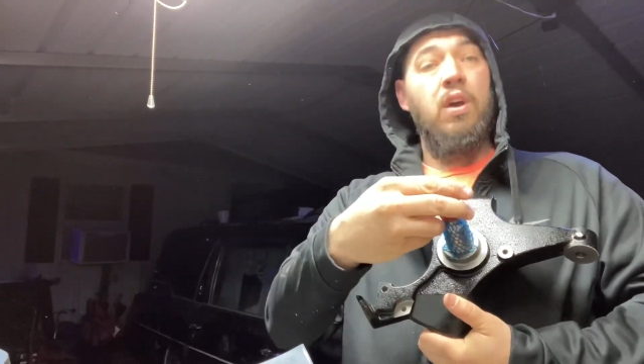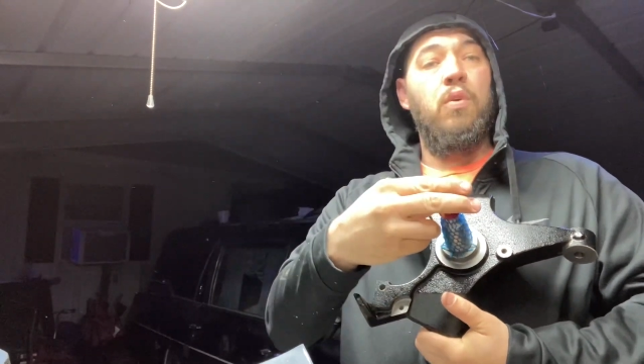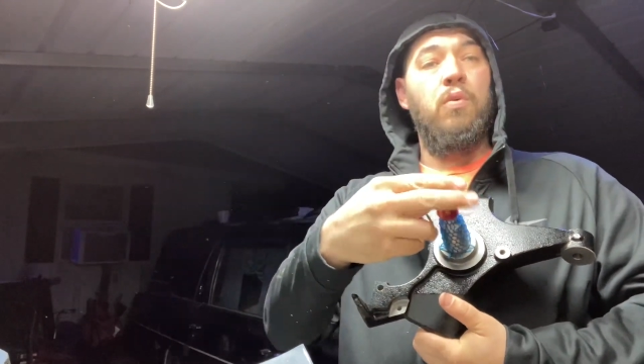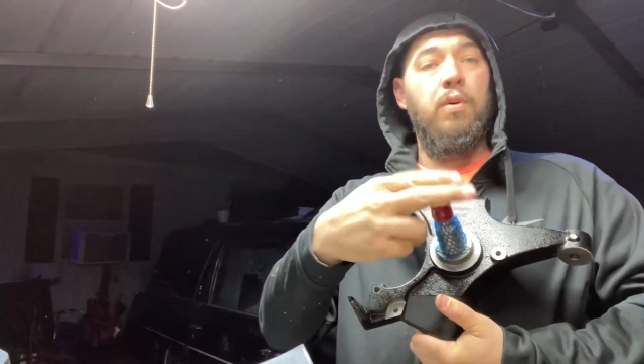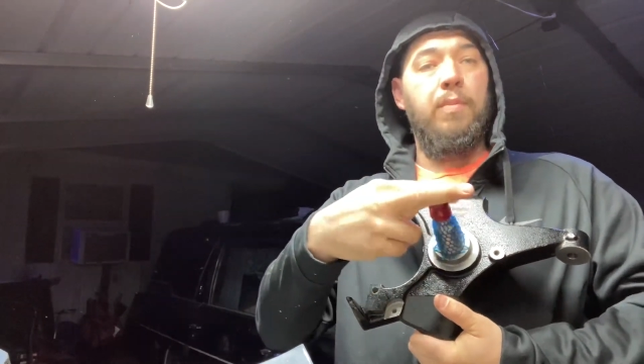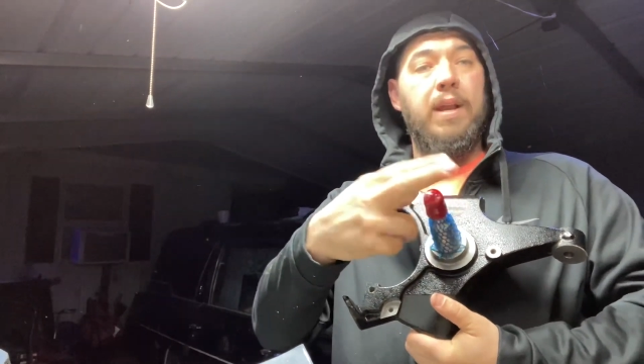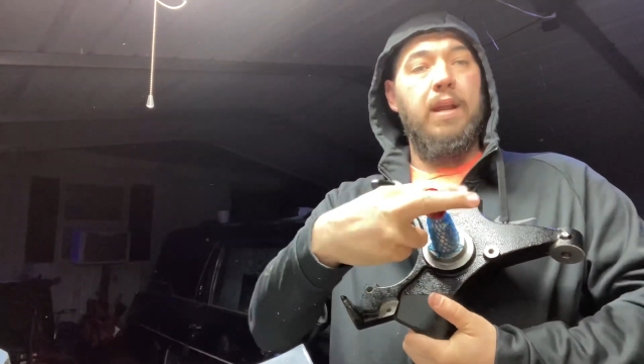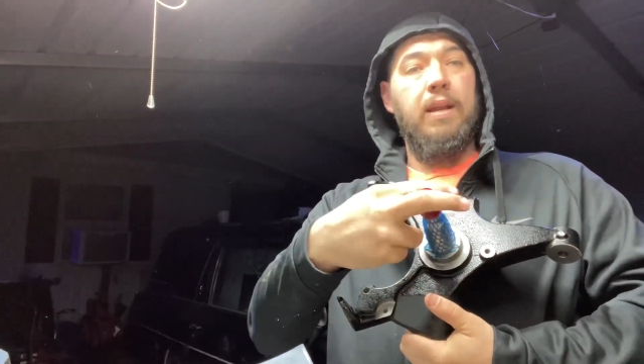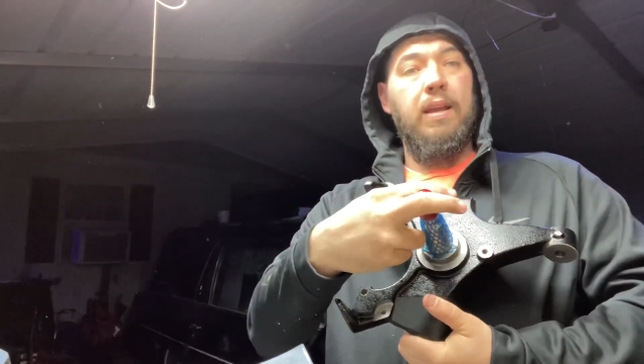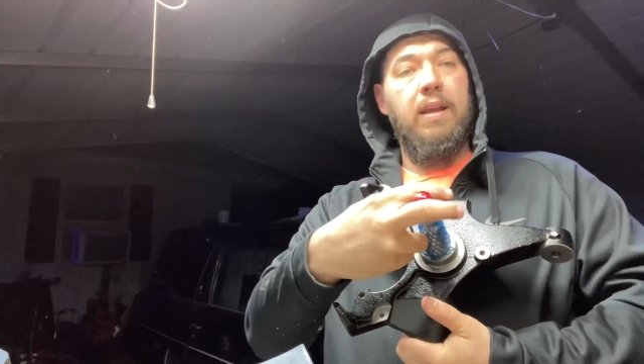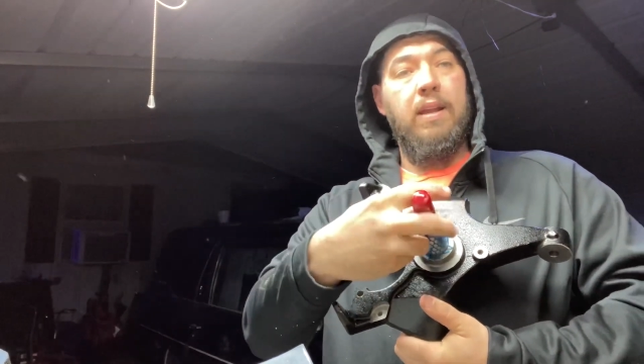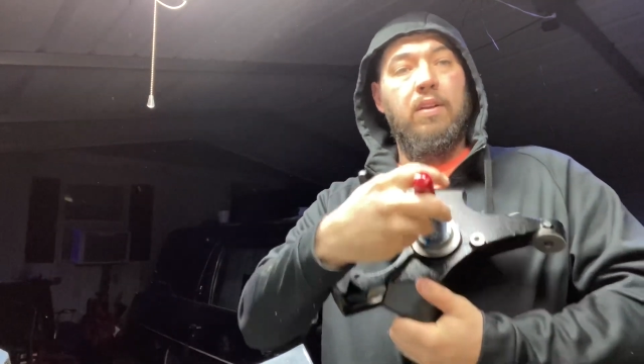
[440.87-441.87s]
wheel bearing
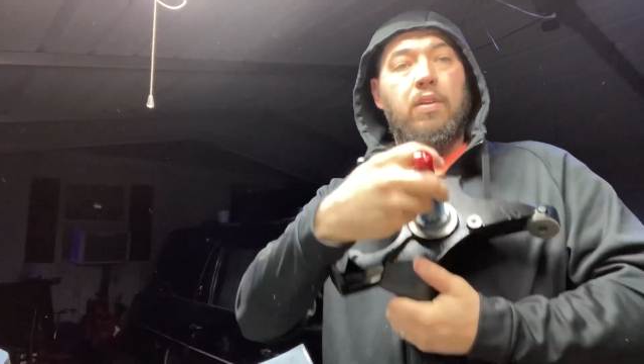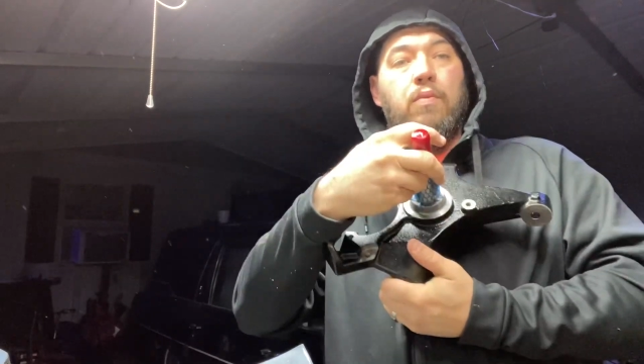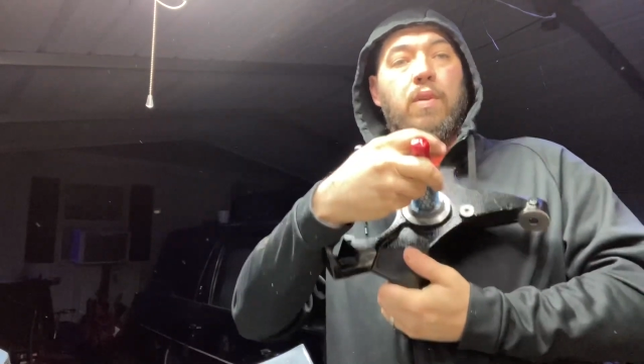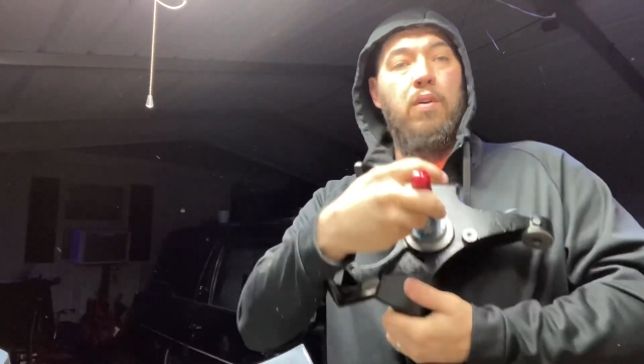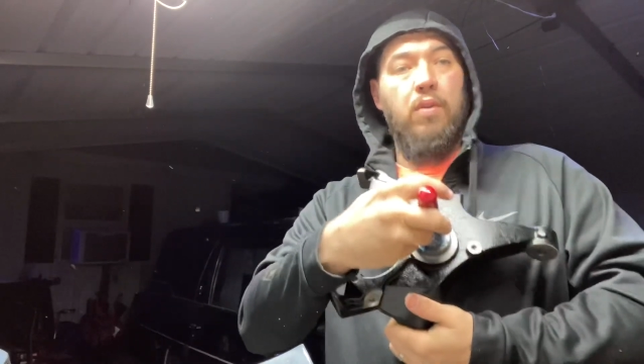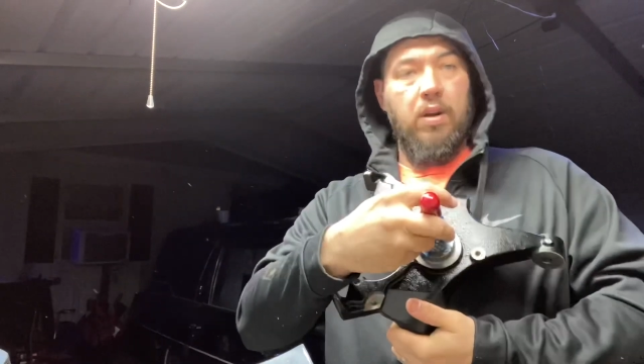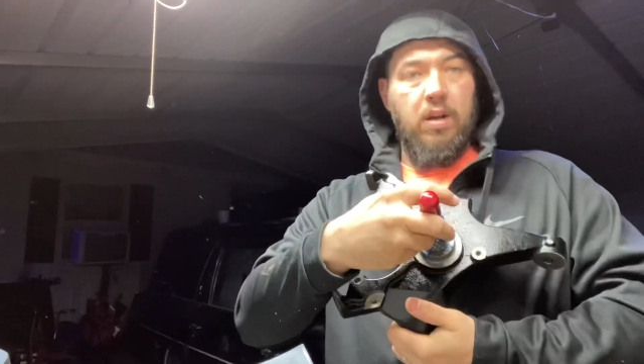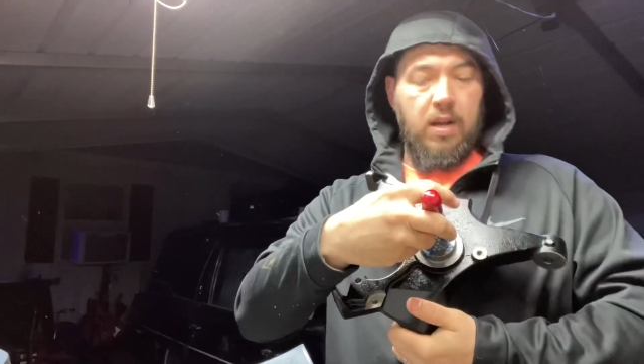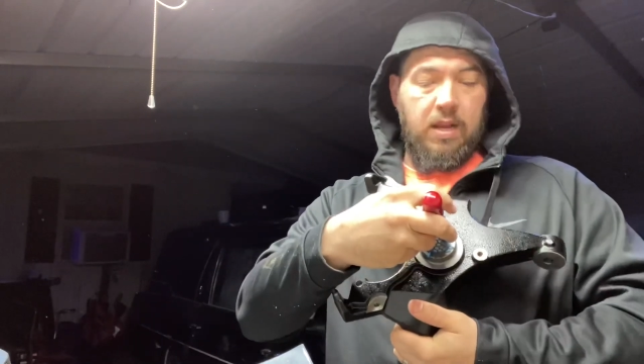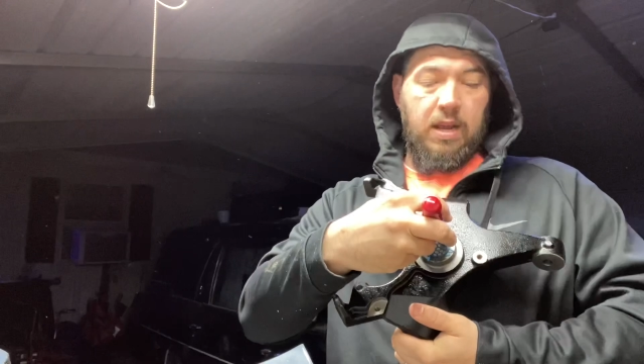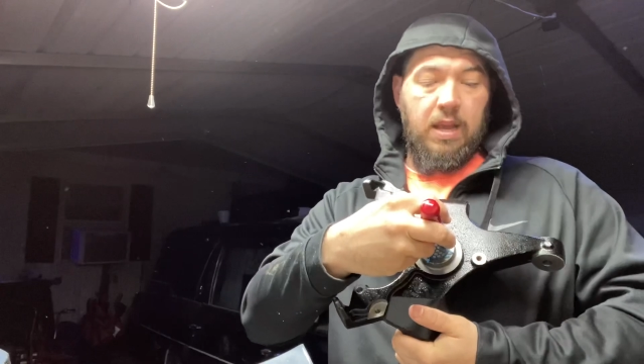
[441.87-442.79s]
and your rotor on.